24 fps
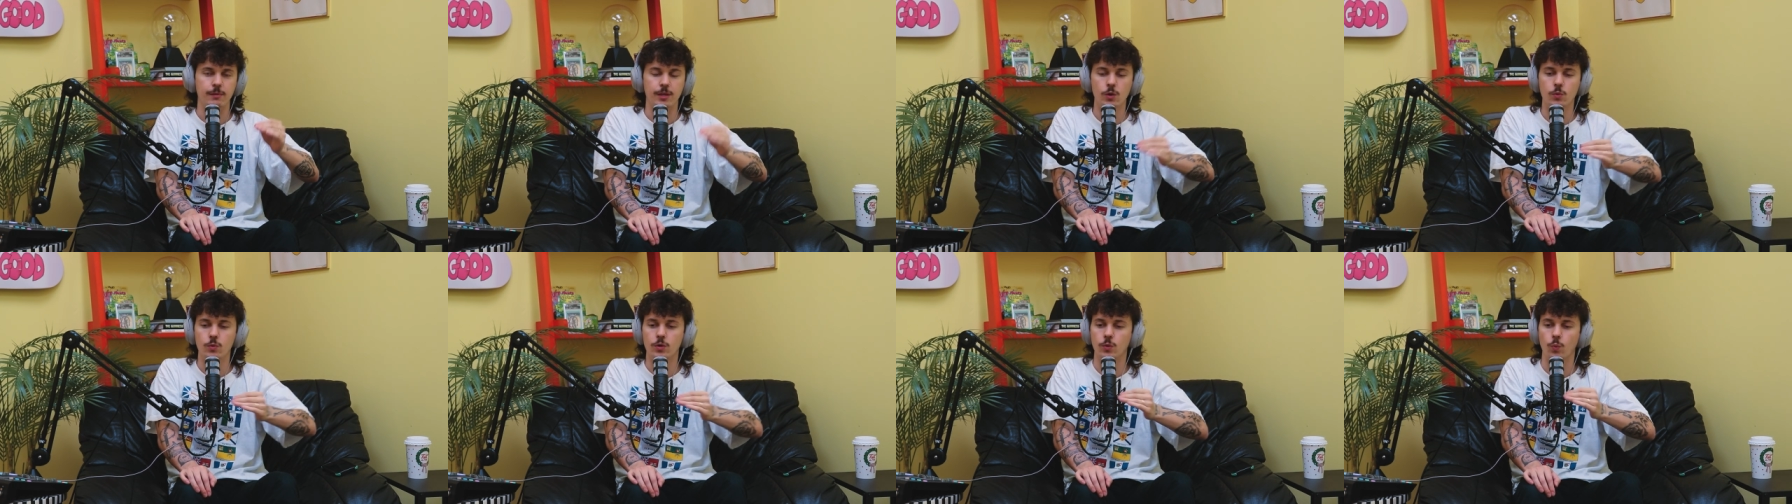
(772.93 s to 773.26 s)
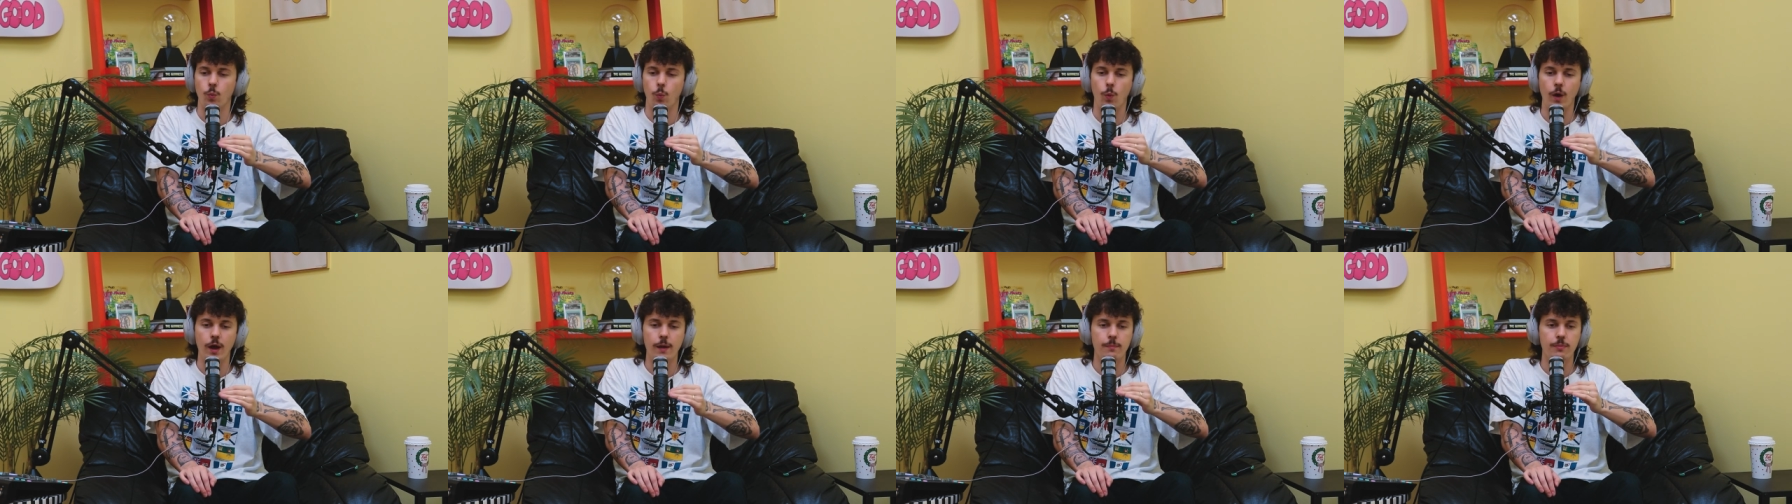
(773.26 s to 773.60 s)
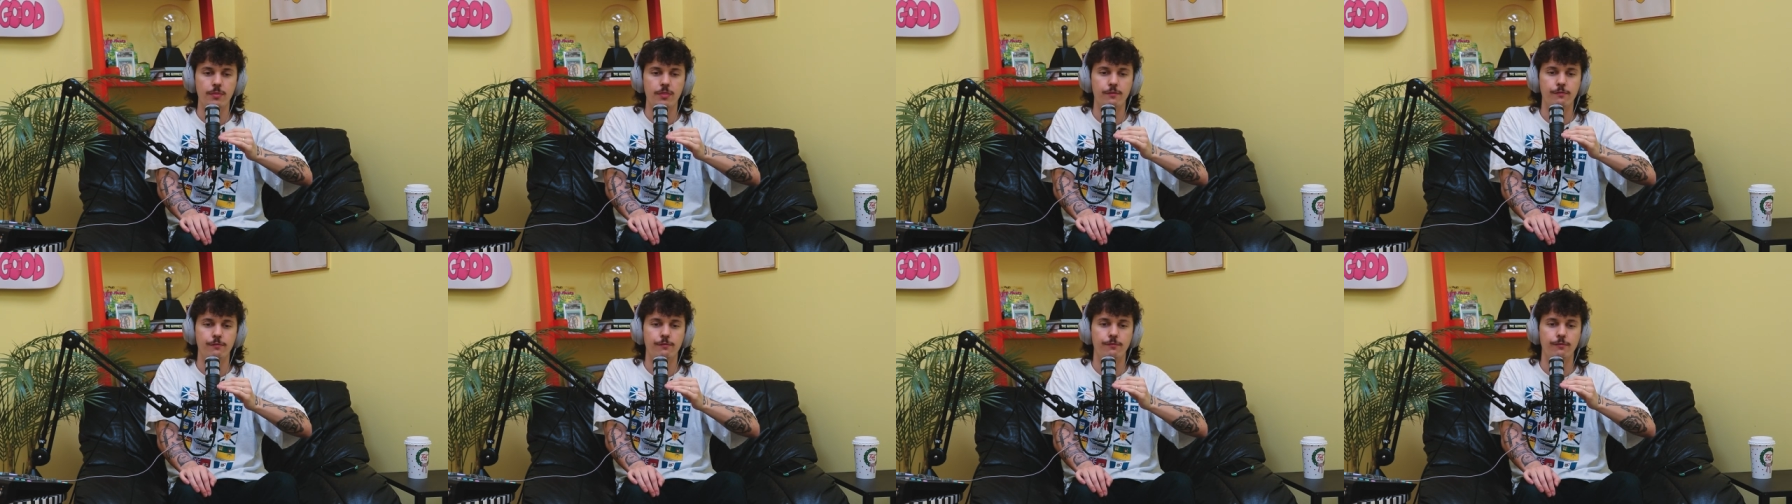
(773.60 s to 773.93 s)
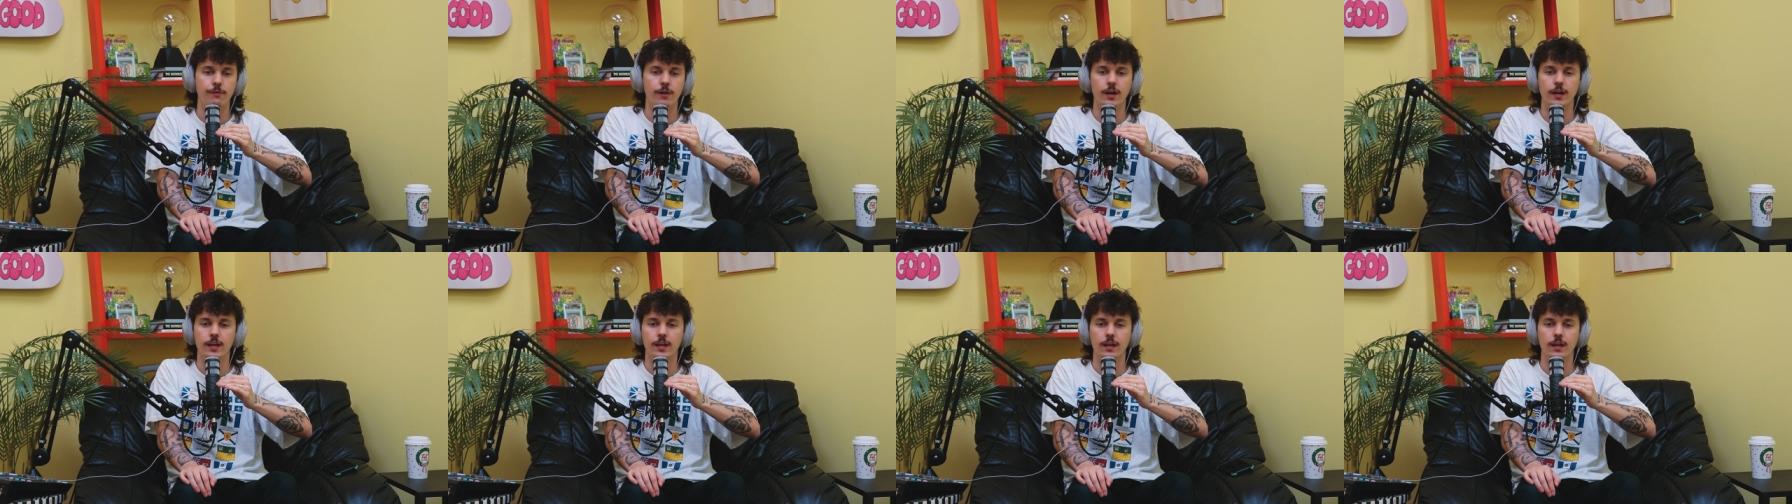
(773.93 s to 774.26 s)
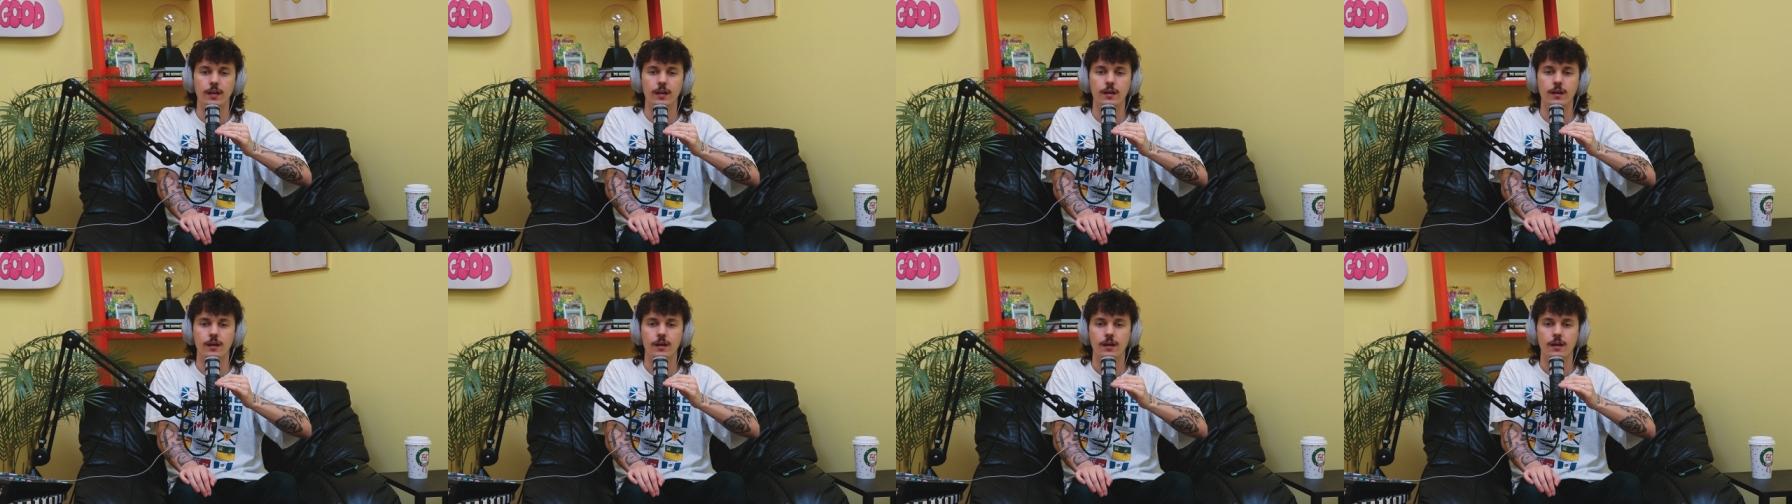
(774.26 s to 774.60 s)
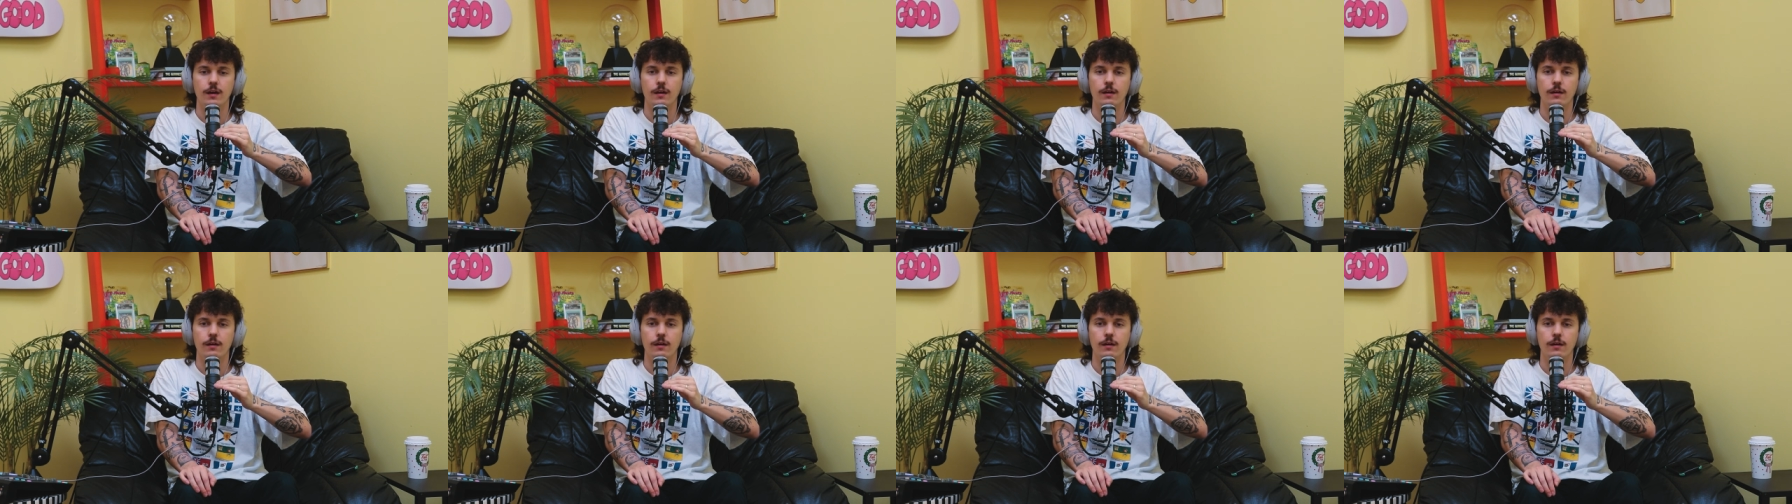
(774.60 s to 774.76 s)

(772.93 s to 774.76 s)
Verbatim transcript: He would wipe the fucking